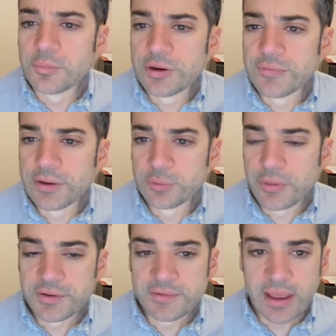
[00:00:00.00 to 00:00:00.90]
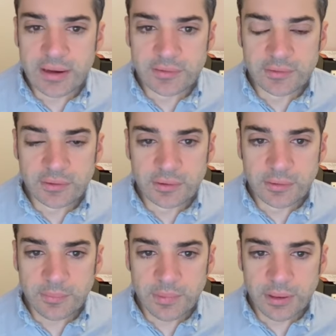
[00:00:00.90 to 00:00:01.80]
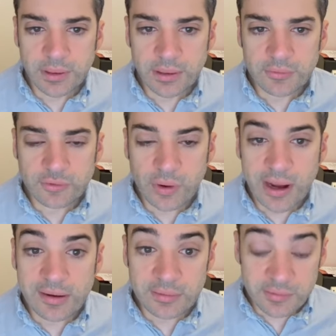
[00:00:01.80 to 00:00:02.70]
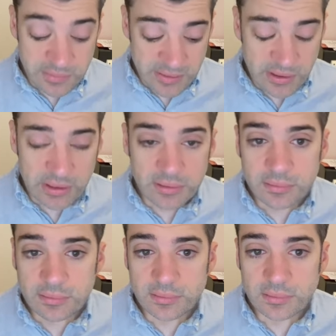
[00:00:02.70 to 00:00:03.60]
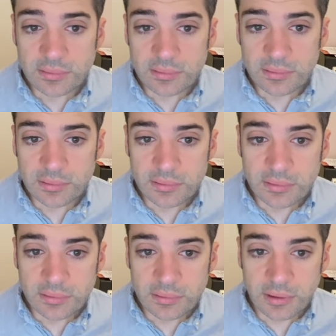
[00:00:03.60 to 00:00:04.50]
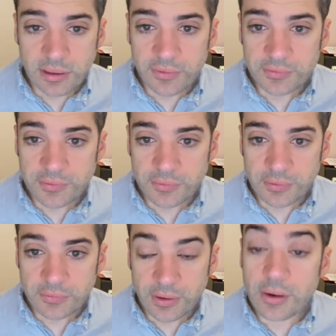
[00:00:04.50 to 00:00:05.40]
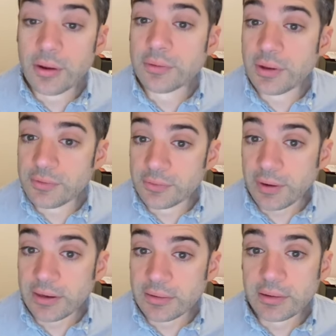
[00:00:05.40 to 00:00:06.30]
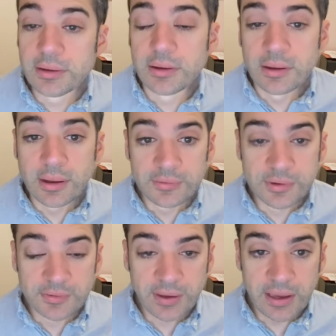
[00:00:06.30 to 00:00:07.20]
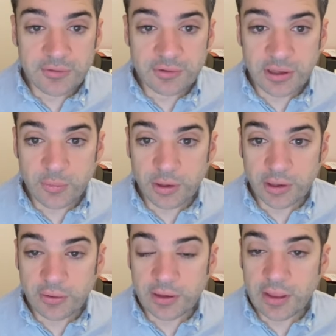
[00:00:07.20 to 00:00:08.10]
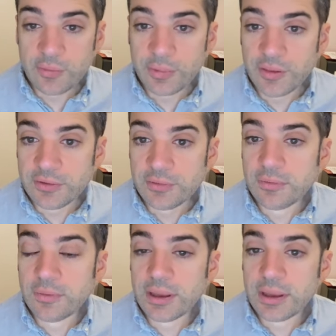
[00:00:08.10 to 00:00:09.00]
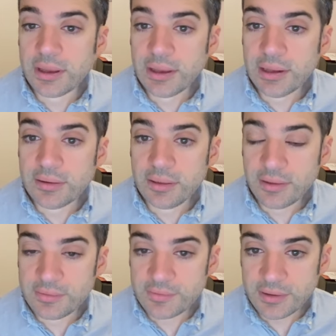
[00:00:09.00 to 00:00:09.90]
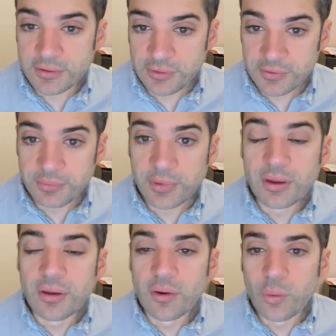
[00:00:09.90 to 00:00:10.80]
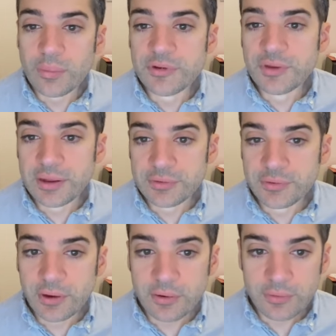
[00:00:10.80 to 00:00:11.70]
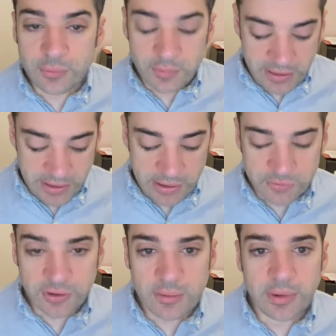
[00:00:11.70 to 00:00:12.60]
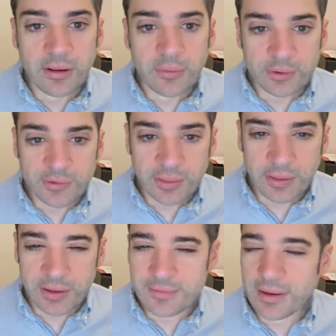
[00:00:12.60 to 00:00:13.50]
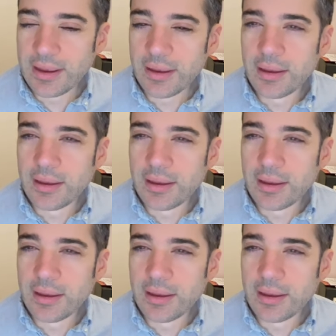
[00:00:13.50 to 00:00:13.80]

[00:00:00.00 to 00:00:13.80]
Prefix with dent could be trident, maybe? No, this doesn't look... Oh, no, it does look right. I was going to say HT wouldn't go together, but they do in this initialism. Web designer's code would be HTML, which I think is